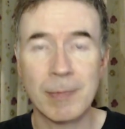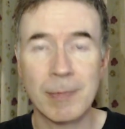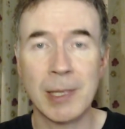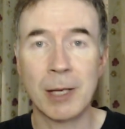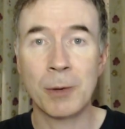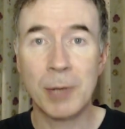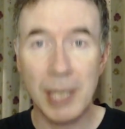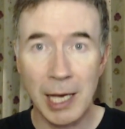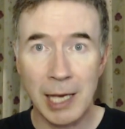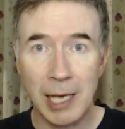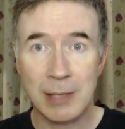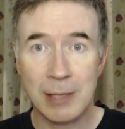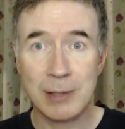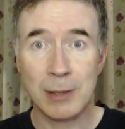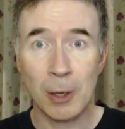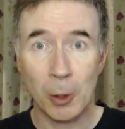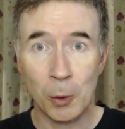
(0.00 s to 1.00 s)
Okay,
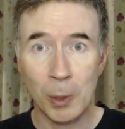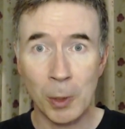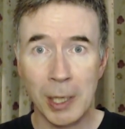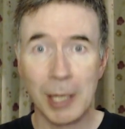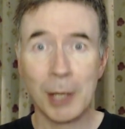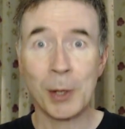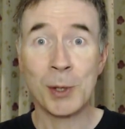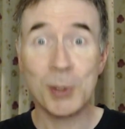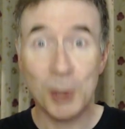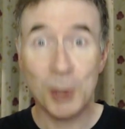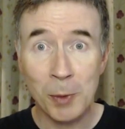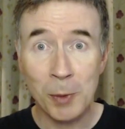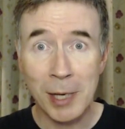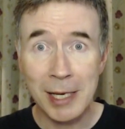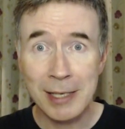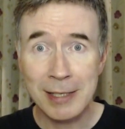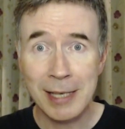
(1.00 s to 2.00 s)
so, as
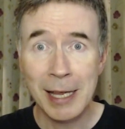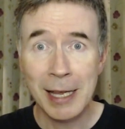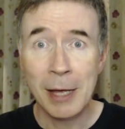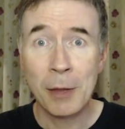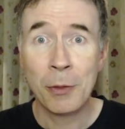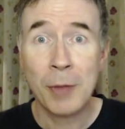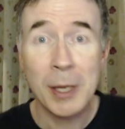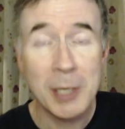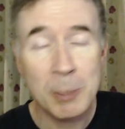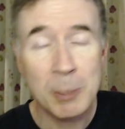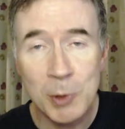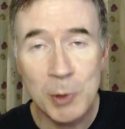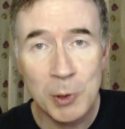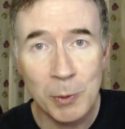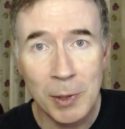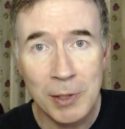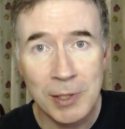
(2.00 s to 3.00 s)
always, thanks so much
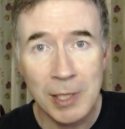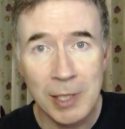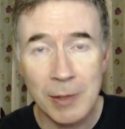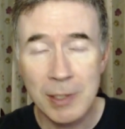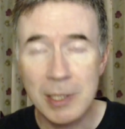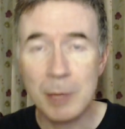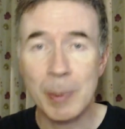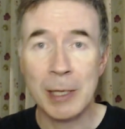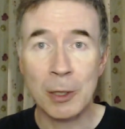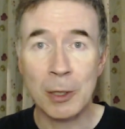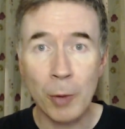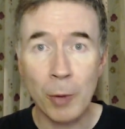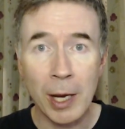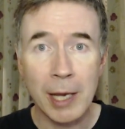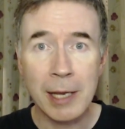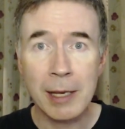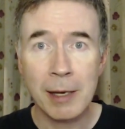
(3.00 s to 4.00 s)
for watching. This has been
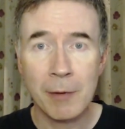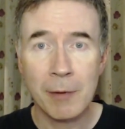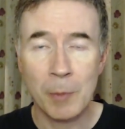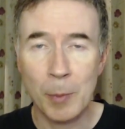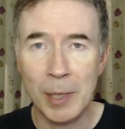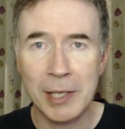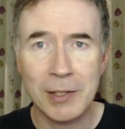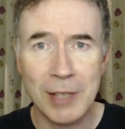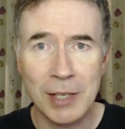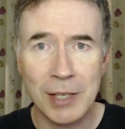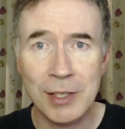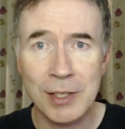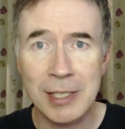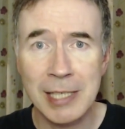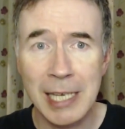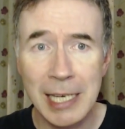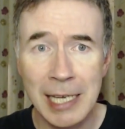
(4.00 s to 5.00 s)
Gray from Wakizashi's
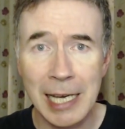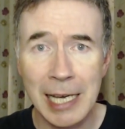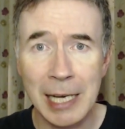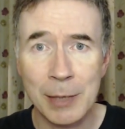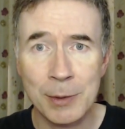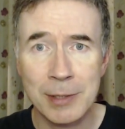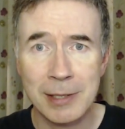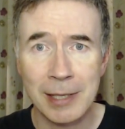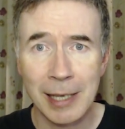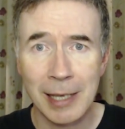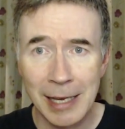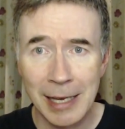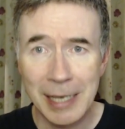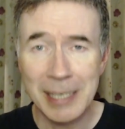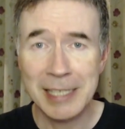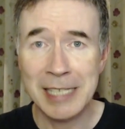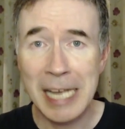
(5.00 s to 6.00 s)
Tea House,
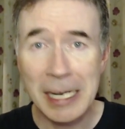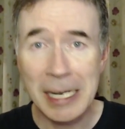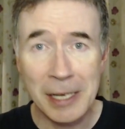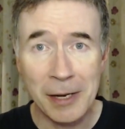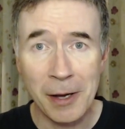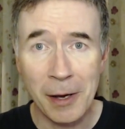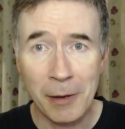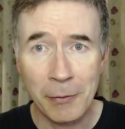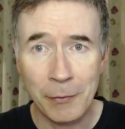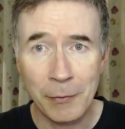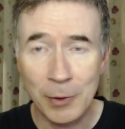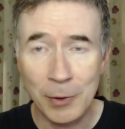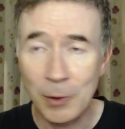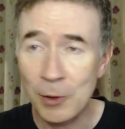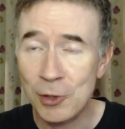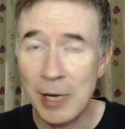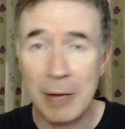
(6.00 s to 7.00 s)
signing off. I'm
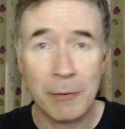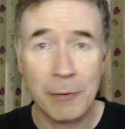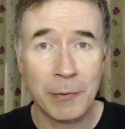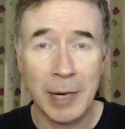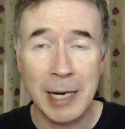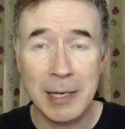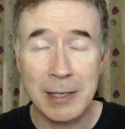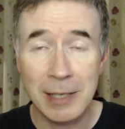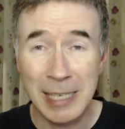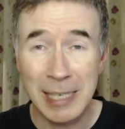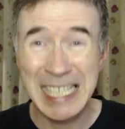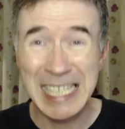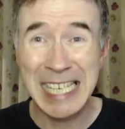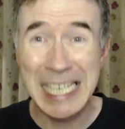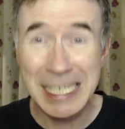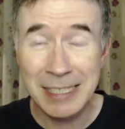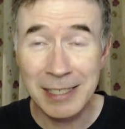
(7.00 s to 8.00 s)
going to try and find a
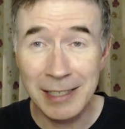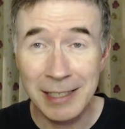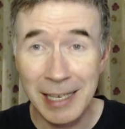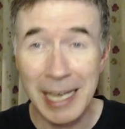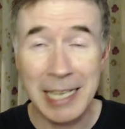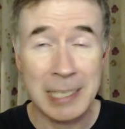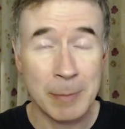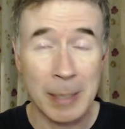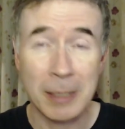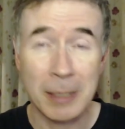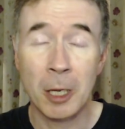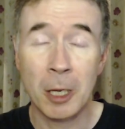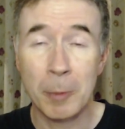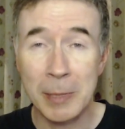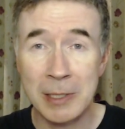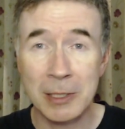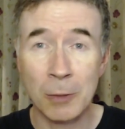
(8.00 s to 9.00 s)
decent X-Men
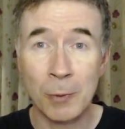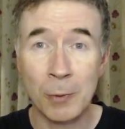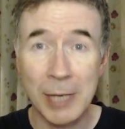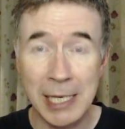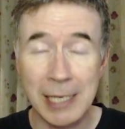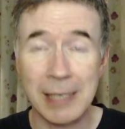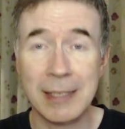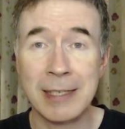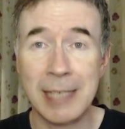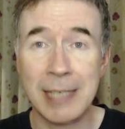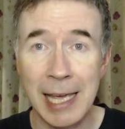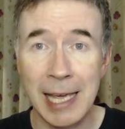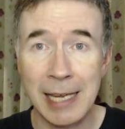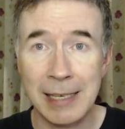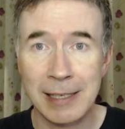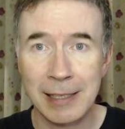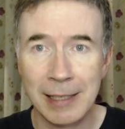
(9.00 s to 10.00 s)
comic to read
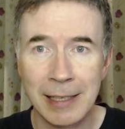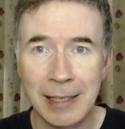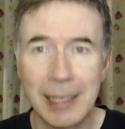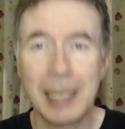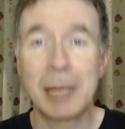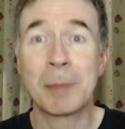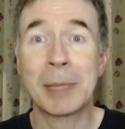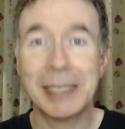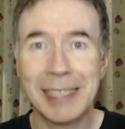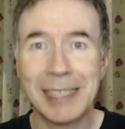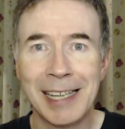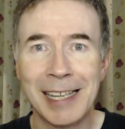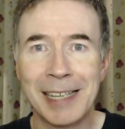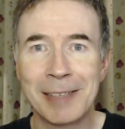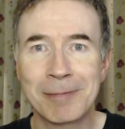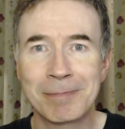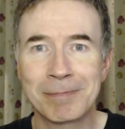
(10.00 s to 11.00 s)
instead.
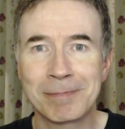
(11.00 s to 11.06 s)
Matane.